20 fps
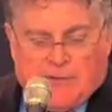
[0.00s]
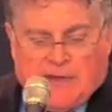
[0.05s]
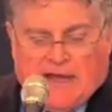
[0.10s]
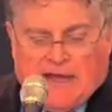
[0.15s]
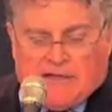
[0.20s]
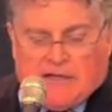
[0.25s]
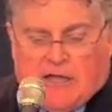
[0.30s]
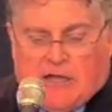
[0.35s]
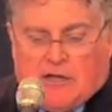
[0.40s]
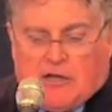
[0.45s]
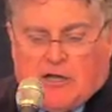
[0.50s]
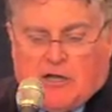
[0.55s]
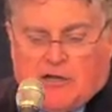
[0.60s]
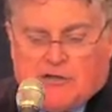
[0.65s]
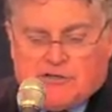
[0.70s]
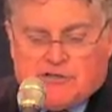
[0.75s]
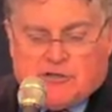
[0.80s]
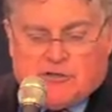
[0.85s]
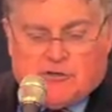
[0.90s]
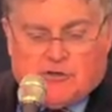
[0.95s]
that
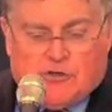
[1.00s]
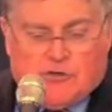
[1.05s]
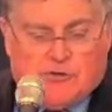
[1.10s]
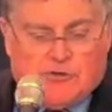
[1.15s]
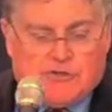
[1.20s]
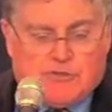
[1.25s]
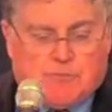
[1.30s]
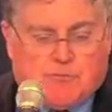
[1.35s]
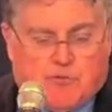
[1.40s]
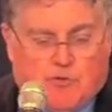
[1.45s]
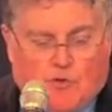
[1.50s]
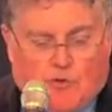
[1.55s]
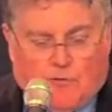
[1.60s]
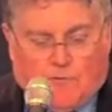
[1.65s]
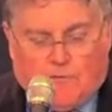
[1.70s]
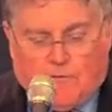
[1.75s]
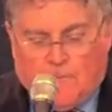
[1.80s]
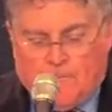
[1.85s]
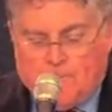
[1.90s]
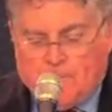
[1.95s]
constitutes
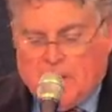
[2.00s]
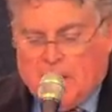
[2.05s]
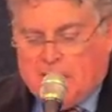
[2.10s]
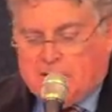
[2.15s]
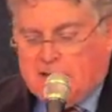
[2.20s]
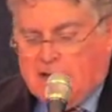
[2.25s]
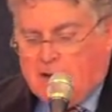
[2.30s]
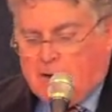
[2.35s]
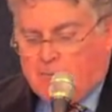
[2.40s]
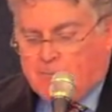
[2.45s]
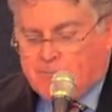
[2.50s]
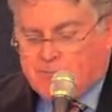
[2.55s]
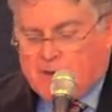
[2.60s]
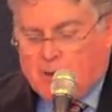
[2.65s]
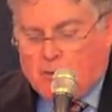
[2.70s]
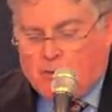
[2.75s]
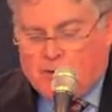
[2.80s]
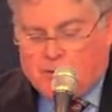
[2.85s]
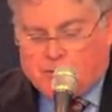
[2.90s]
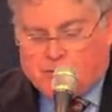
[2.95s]
proof. Now,
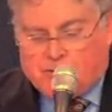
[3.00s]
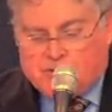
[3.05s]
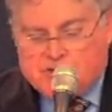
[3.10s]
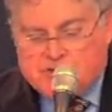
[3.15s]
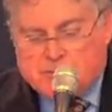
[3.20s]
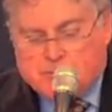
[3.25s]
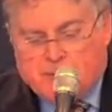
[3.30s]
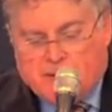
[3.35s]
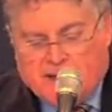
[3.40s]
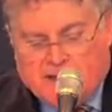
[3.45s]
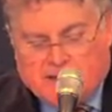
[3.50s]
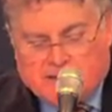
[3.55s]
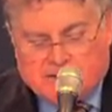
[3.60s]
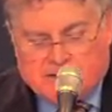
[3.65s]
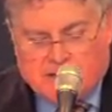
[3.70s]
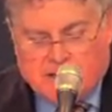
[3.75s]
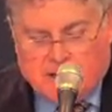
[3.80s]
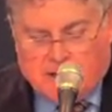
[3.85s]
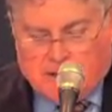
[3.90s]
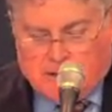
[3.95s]
with
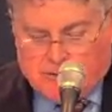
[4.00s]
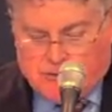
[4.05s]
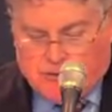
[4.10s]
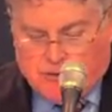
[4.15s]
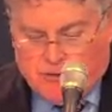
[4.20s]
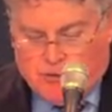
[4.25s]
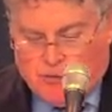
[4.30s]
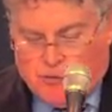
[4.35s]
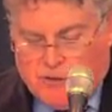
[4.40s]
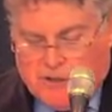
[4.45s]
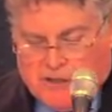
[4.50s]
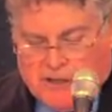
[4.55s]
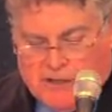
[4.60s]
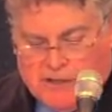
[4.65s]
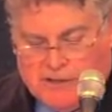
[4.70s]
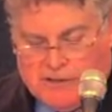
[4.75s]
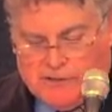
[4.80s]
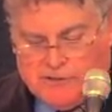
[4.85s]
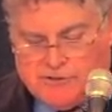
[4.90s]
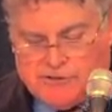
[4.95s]
respect to
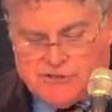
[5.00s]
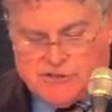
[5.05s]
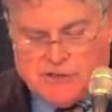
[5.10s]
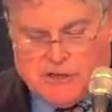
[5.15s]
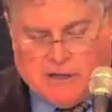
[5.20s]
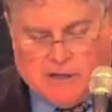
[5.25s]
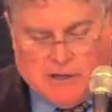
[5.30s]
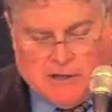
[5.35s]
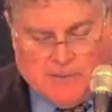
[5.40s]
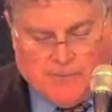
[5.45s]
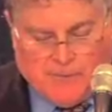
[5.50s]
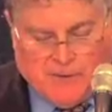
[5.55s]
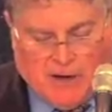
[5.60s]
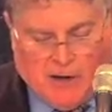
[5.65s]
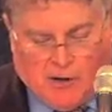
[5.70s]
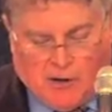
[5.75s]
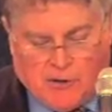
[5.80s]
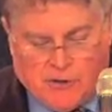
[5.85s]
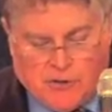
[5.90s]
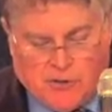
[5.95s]
his
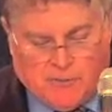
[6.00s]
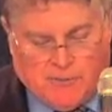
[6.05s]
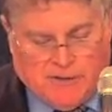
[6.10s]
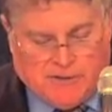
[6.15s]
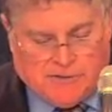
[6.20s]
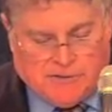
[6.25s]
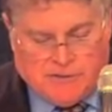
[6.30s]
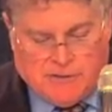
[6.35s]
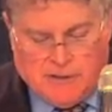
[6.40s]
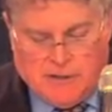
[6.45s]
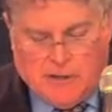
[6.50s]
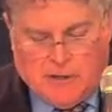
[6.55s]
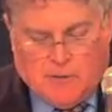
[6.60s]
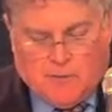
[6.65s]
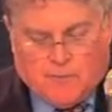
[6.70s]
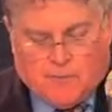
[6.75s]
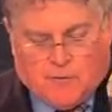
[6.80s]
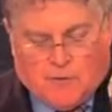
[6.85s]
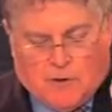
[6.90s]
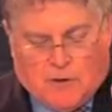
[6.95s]
argument
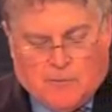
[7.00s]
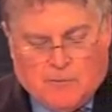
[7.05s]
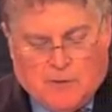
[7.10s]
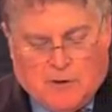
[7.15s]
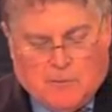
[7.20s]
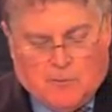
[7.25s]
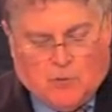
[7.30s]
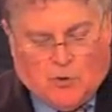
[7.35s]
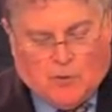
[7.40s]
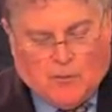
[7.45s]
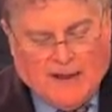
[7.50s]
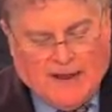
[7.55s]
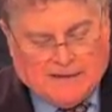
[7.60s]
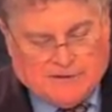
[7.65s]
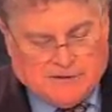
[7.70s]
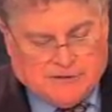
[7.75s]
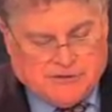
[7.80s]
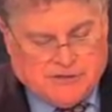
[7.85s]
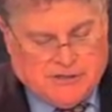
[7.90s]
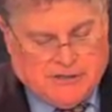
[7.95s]
from
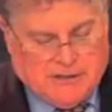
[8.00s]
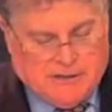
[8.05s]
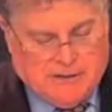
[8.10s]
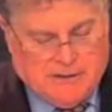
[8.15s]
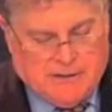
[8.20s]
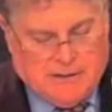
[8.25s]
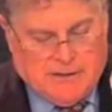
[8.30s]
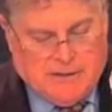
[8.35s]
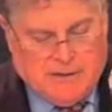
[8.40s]
morality